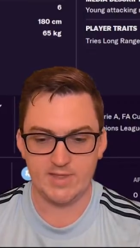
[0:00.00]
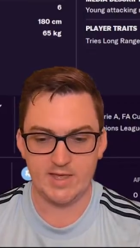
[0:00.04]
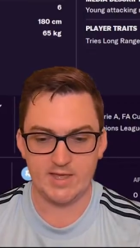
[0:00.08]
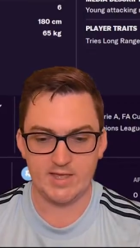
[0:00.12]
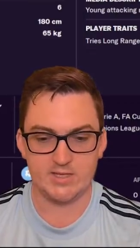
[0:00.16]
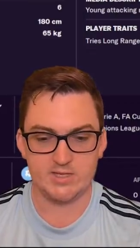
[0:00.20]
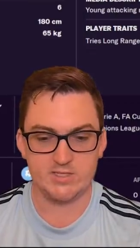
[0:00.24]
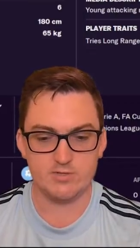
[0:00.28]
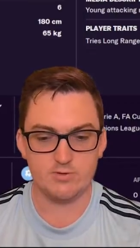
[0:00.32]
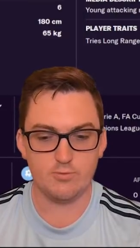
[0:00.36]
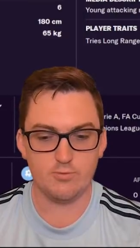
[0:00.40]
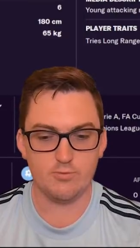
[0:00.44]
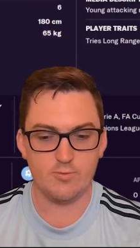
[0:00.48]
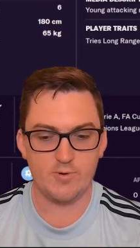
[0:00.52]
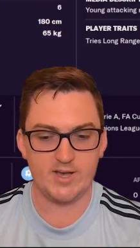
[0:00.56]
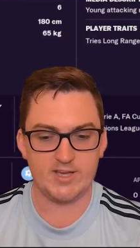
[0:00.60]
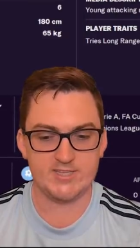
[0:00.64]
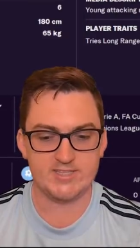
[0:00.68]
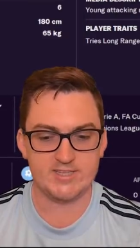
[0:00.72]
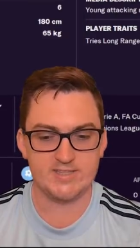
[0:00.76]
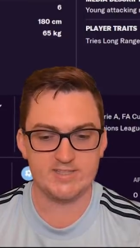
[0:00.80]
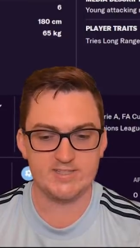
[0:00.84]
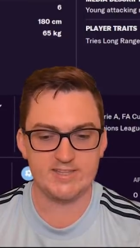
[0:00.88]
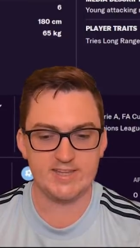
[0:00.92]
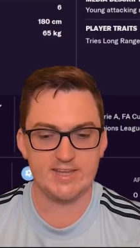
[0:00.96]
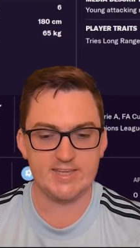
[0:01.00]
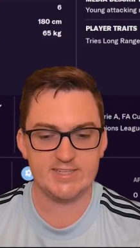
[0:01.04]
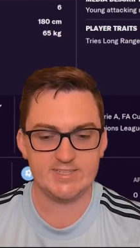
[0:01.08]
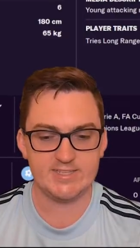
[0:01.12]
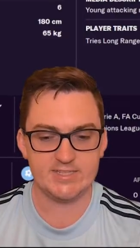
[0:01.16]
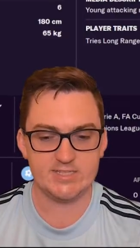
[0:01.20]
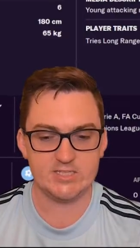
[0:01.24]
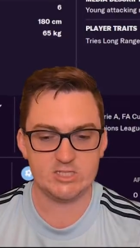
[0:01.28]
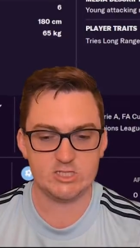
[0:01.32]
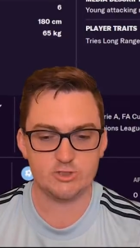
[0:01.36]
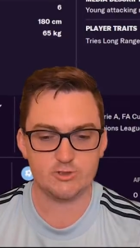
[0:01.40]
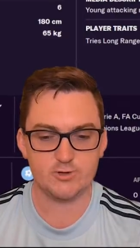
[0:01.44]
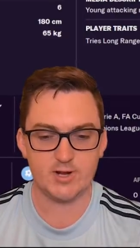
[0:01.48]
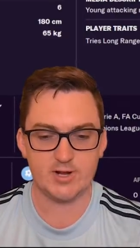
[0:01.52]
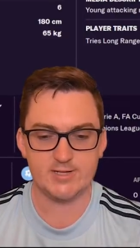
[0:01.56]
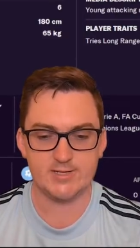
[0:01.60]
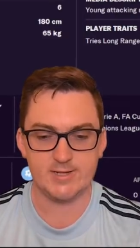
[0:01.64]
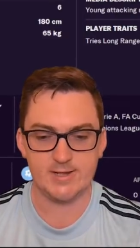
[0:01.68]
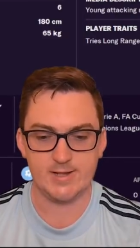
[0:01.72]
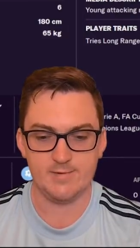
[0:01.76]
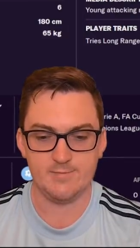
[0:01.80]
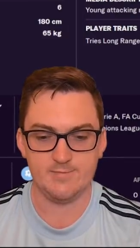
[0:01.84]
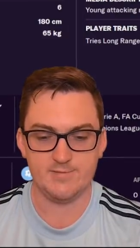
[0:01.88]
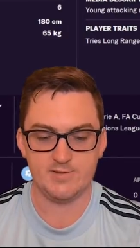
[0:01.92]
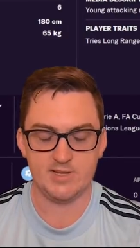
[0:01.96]
that is always a decent
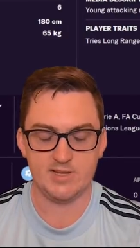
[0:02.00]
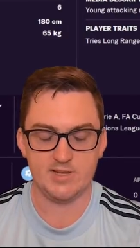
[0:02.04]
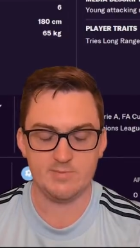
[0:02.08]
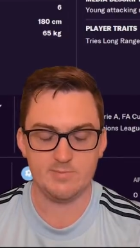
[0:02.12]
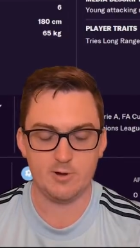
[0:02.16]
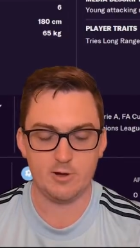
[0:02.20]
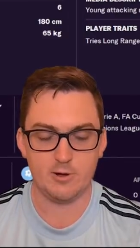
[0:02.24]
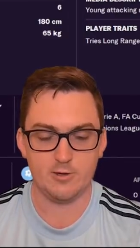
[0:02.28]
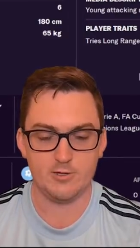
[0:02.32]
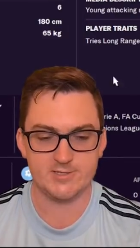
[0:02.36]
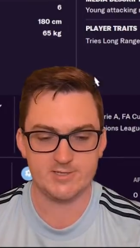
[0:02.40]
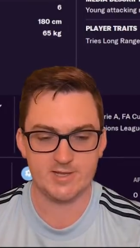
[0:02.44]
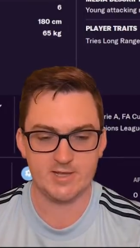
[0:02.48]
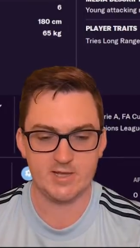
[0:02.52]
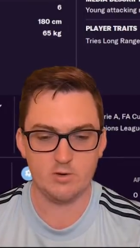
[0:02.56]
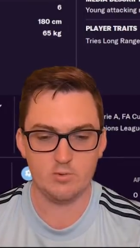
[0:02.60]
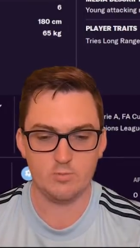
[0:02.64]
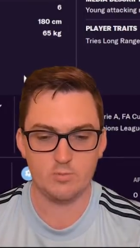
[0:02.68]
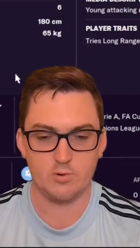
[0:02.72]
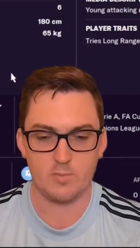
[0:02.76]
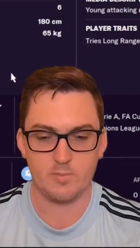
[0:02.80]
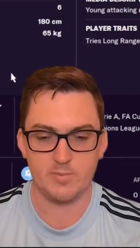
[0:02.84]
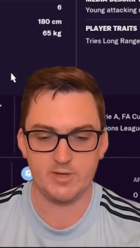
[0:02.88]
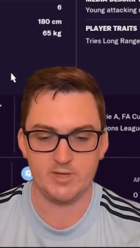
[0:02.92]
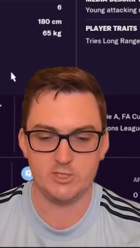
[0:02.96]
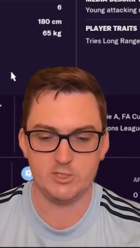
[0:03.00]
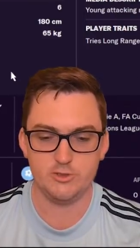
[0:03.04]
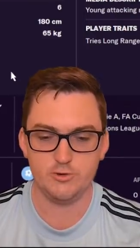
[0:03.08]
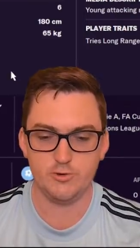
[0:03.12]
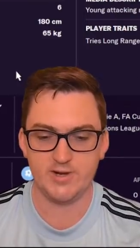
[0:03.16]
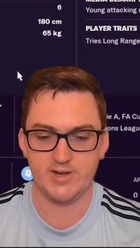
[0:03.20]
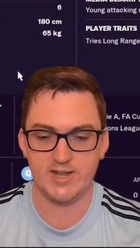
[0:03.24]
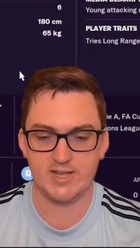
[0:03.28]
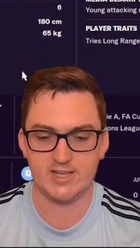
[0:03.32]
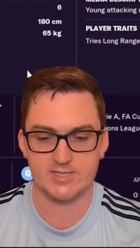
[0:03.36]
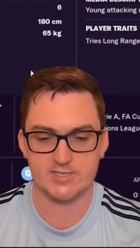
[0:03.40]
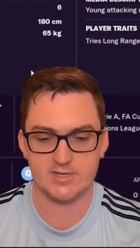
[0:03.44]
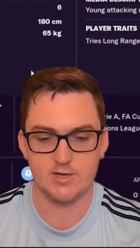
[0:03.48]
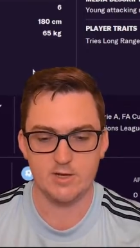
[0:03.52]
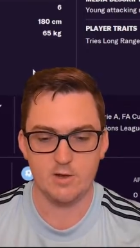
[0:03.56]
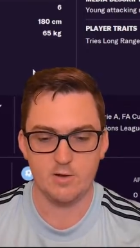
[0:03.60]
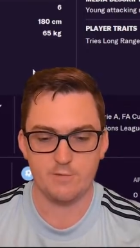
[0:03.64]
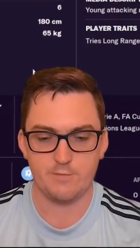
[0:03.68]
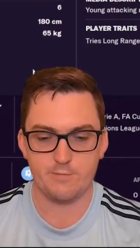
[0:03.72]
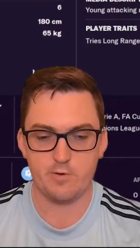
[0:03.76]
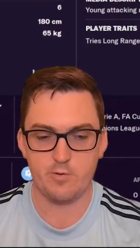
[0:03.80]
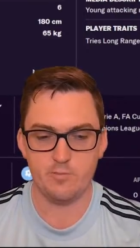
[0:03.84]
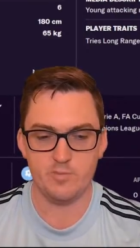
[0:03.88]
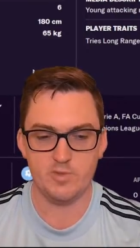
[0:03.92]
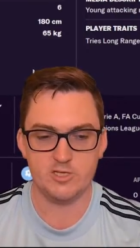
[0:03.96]
string to have there, Bo. So he'll probably join us
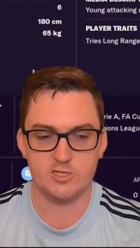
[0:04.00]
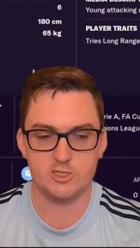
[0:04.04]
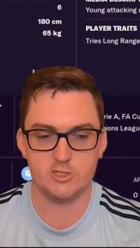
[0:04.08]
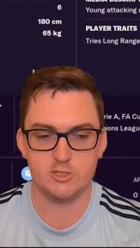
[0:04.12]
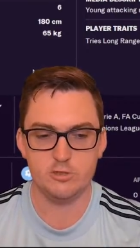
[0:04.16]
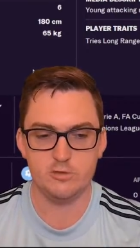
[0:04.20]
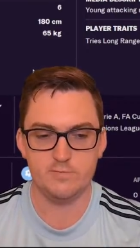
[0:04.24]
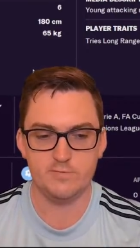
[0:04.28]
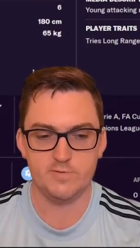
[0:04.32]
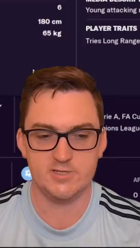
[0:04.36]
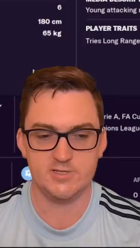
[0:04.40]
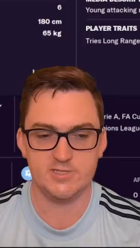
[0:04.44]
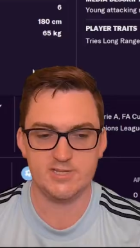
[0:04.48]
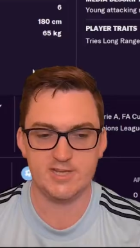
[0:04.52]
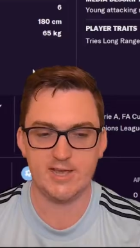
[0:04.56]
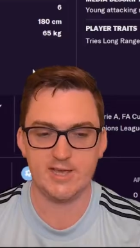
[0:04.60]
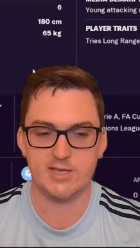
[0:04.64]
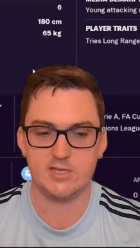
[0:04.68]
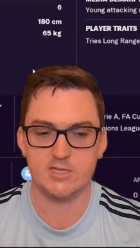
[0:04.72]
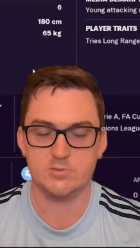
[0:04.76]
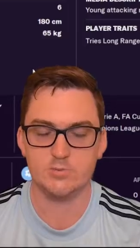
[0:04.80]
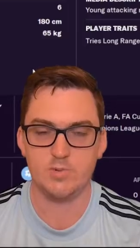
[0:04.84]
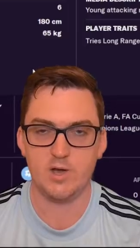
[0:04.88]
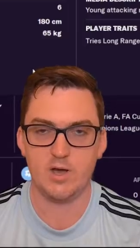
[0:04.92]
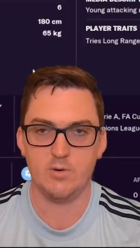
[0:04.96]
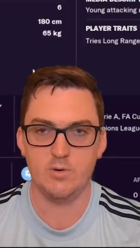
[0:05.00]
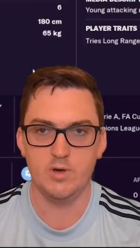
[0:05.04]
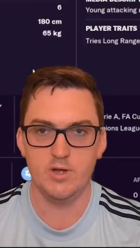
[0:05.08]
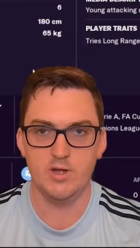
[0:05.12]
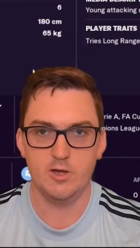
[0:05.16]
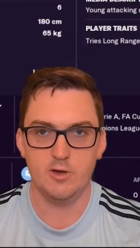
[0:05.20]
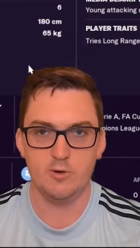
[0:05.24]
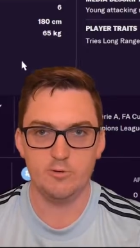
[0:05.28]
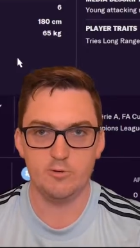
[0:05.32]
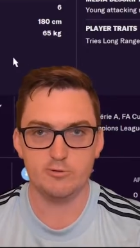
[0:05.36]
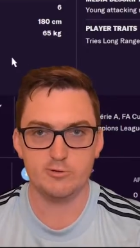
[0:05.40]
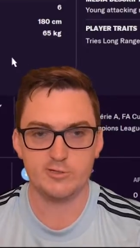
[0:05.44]
from this youth intake as well.